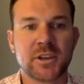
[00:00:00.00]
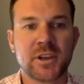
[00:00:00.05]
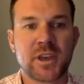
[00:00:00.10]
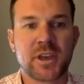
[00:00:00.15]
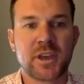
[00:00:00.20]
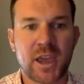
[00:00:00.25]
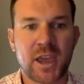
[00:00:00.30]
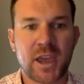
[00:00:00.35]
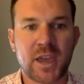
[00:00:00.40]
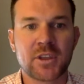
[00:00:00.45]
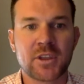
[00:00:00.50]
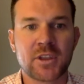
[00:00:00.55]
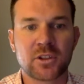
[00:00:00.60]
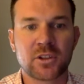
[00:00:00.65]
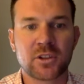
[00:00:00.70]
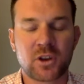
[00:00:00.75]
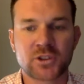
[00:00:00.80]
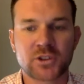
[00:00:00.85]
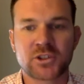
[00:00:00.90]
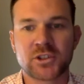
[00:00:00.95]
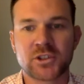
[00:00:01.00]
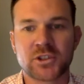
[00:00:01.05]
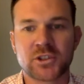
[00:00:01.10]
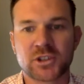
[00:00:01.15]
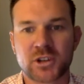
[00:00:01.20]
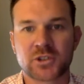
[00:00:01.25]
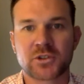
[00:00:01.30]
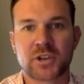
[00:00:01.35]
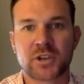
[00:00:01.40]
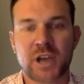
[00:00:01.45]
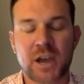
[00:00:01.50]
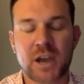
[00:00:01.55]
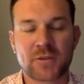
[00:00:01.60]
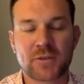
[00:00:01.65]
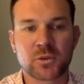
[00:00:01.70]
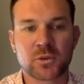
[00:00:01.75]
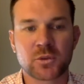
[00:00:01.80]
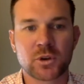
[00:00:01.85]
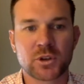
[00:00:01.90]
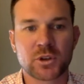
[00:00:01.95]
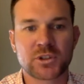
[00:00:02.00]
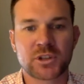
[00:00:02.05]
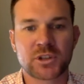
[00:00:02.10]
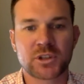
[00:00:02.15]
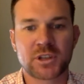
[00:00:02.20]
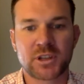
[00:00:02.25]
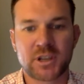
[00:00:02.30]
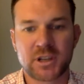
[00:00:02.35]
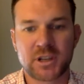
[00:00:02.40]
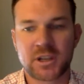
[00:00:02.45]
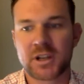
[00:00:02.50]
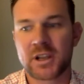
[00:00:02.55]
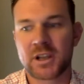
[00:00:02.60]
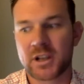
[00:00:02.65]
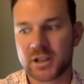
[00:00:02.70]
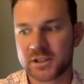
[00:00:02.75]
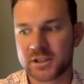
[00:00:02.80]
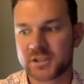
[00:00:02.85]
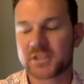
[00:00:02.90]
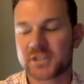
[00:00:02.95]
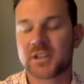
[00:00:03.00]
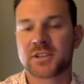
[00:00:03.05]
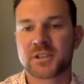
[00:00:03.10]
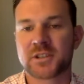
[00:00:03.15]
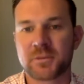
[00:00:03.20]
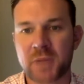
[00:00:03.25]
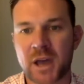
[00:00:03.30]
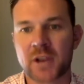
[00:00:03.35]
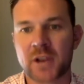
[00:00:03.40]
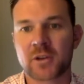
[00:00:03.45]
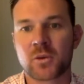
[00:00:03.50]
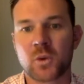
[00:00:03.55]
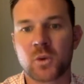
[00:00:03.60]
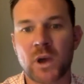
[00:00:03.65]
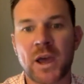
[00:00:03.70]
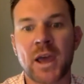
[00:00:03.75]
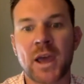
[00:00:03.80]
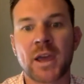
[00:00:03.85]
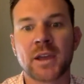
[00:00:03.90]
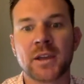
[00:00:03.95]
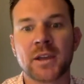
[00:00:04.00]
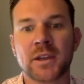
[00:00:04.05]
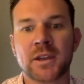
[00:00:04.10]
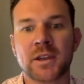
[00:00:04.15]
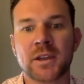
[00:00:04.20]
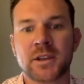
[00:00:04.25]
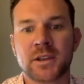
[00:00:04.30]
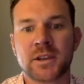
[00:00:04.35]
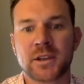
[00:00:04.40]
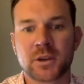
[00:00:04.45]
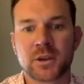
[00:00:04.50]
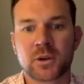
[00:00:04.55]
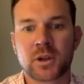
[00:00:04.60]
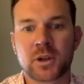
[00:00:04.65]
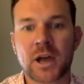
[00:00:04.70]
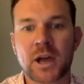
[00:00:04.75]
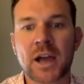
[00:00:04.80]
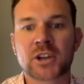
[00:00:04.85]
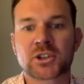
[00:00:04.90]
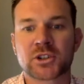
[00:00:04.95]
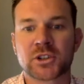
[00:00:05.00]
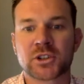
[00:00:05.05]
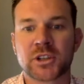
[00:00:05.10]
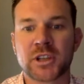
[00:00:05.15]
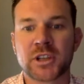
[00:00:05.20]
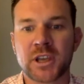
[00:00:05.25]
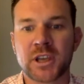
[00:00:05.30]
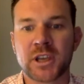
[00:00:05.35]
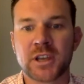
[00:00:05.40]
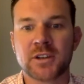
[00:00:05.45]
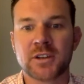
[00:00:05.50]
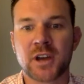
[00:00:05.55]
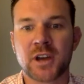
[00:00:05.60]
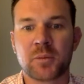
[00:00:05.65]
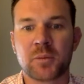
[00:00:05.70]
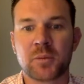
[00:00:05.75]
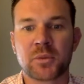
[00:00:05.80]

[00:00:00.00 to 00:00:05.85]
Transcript: and then launch each country afterwards in a systematic way. It'll actually end up